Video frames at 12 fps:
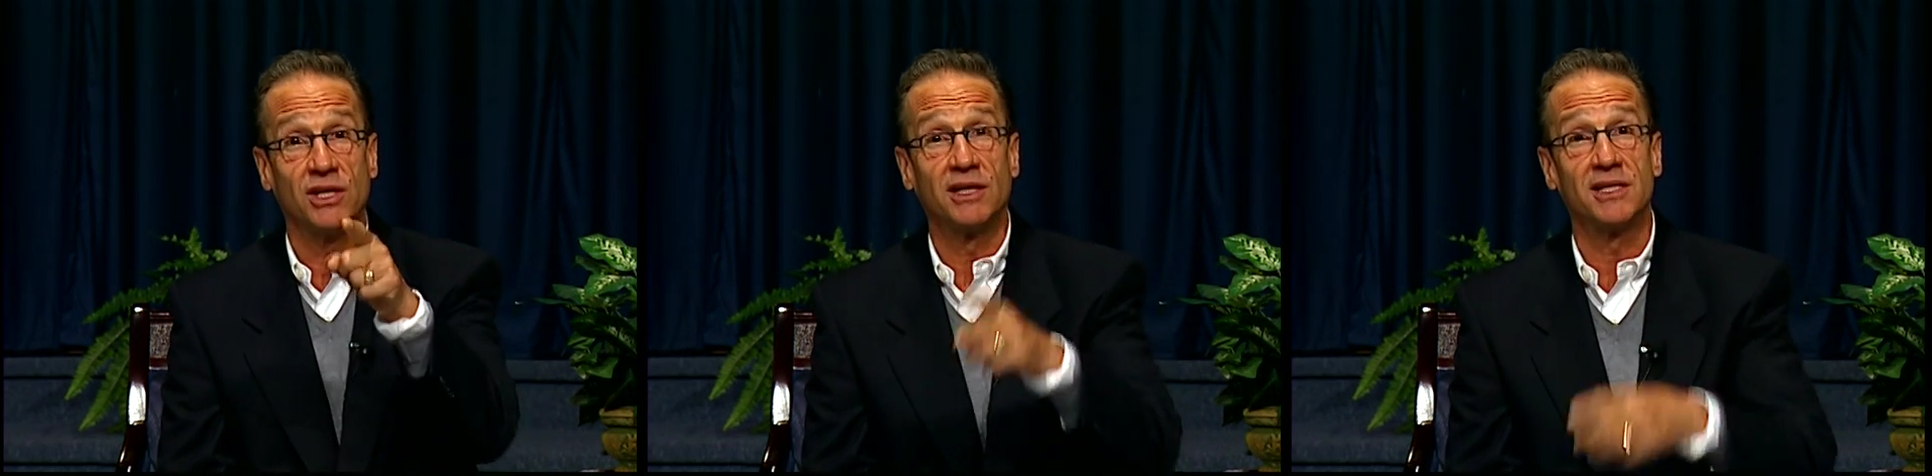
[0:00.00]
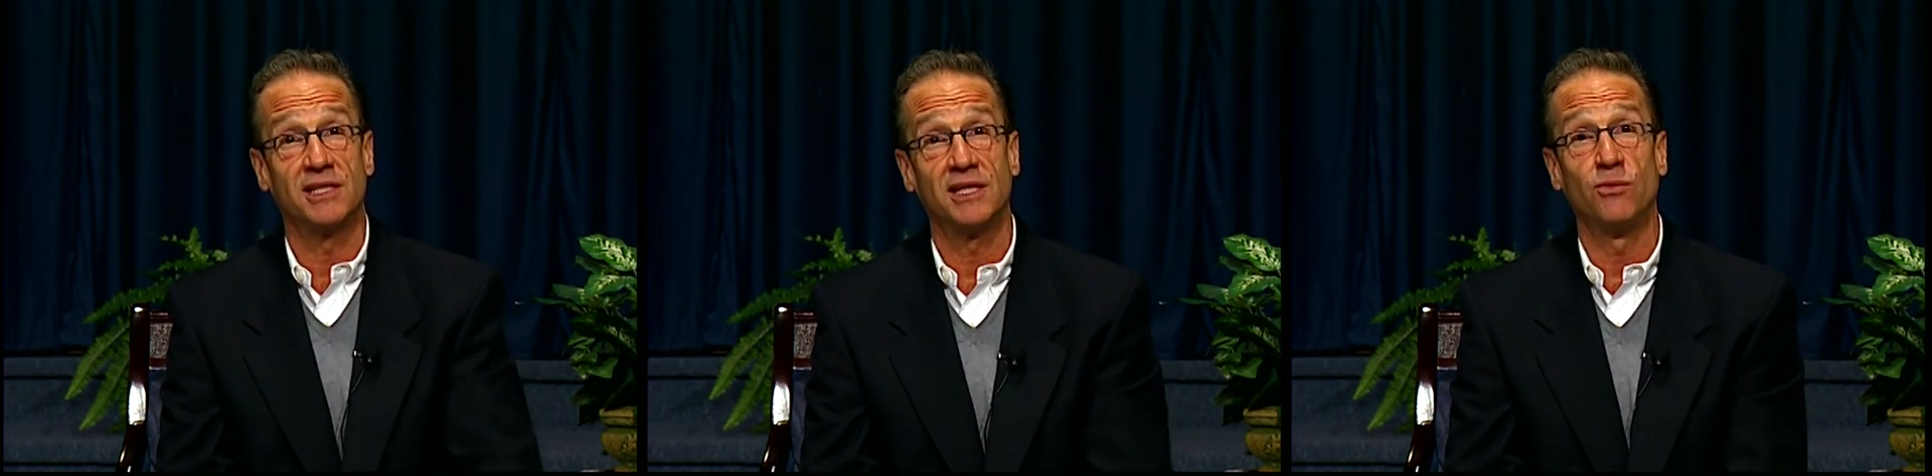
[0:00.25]

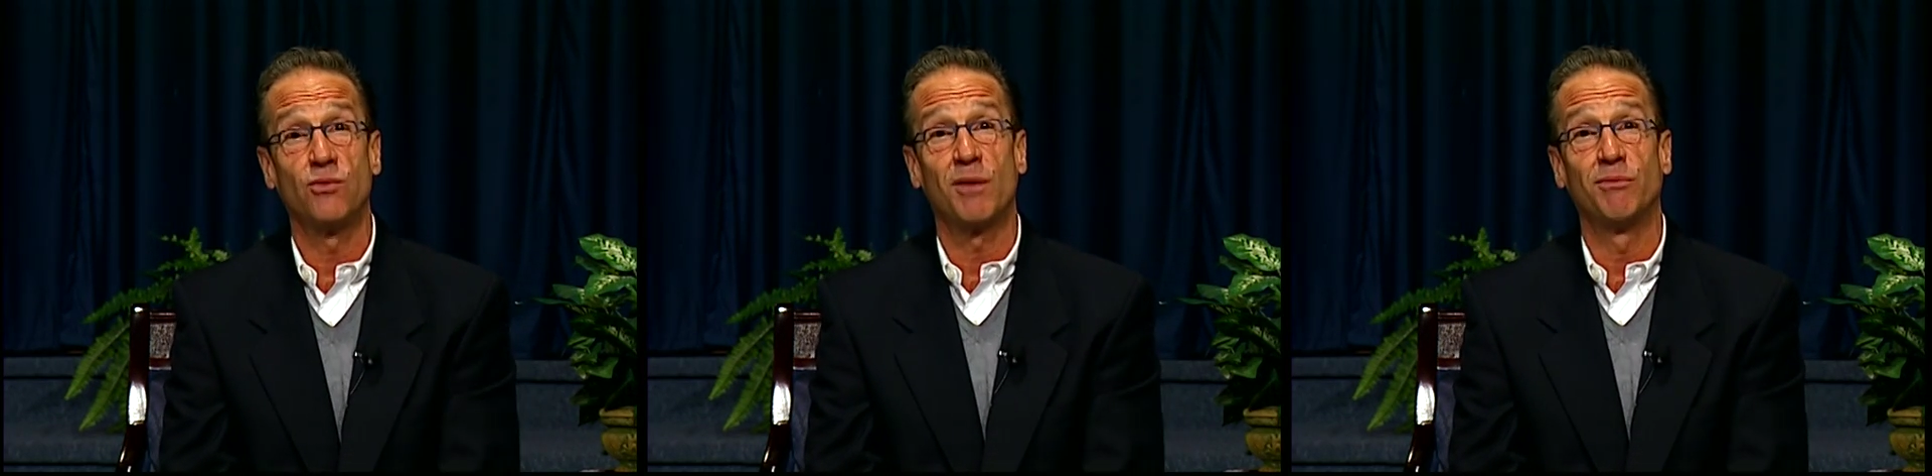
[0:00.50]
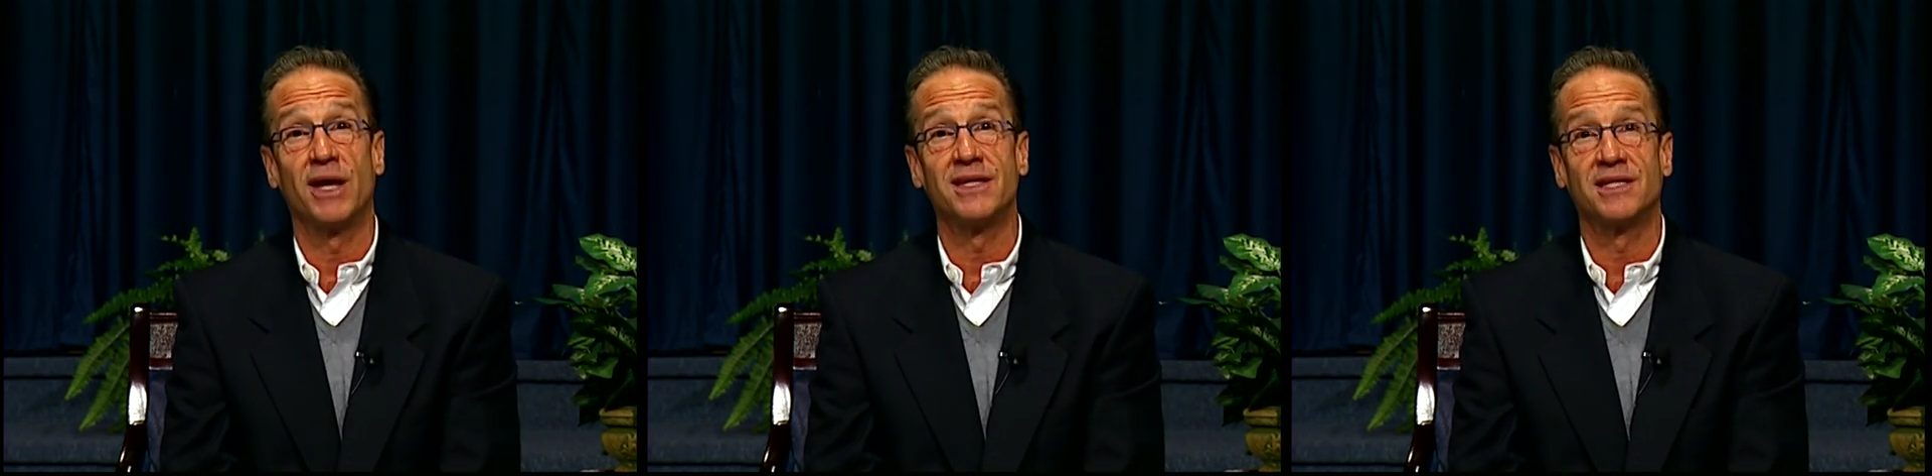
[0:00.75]
because see, red
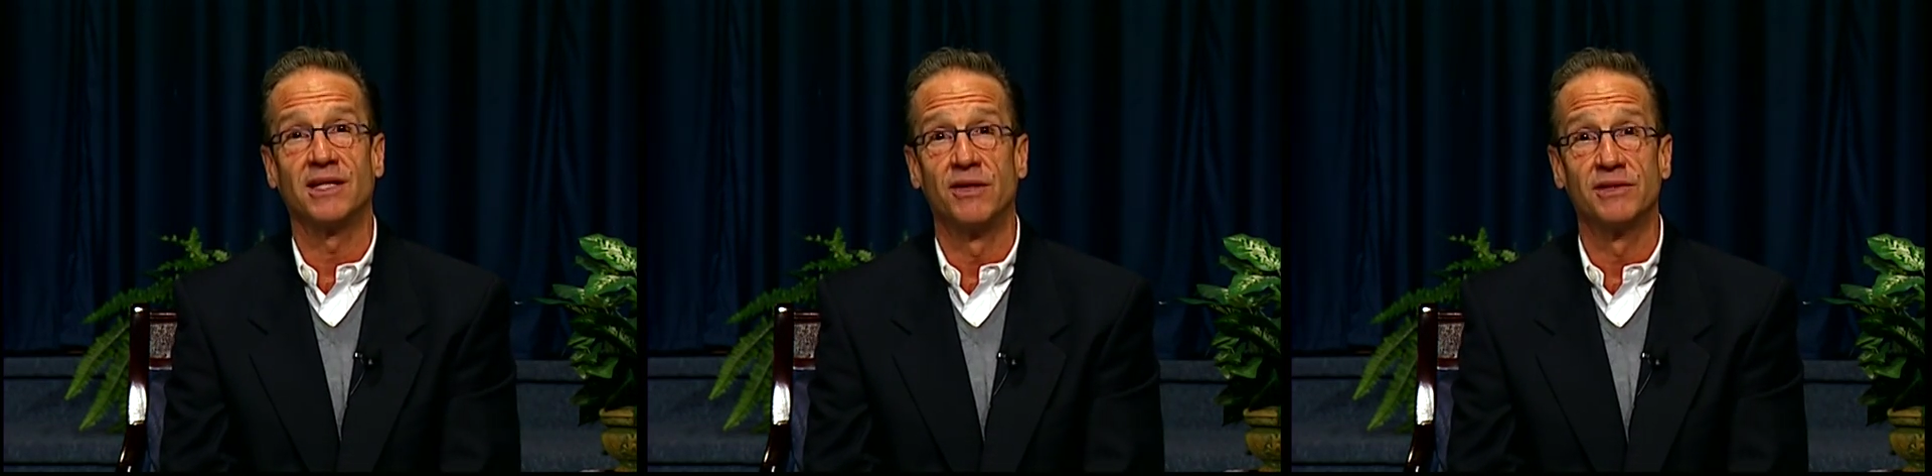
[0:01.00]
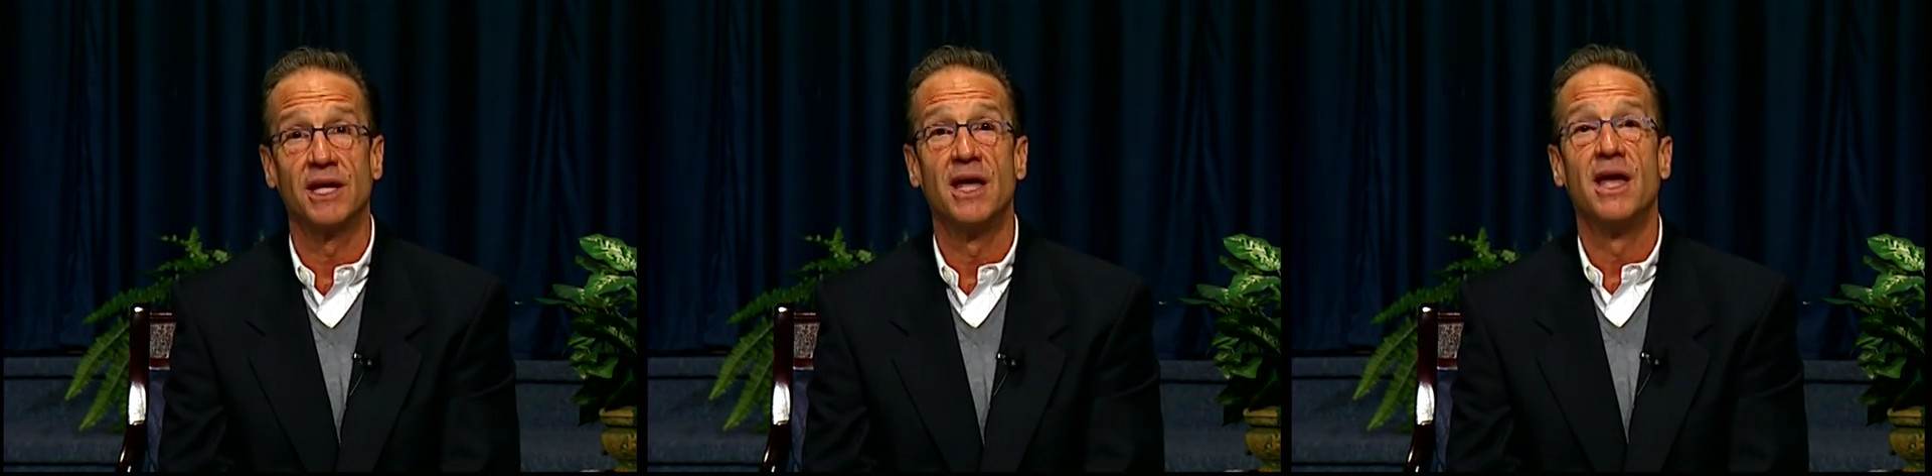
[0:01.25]
blood cells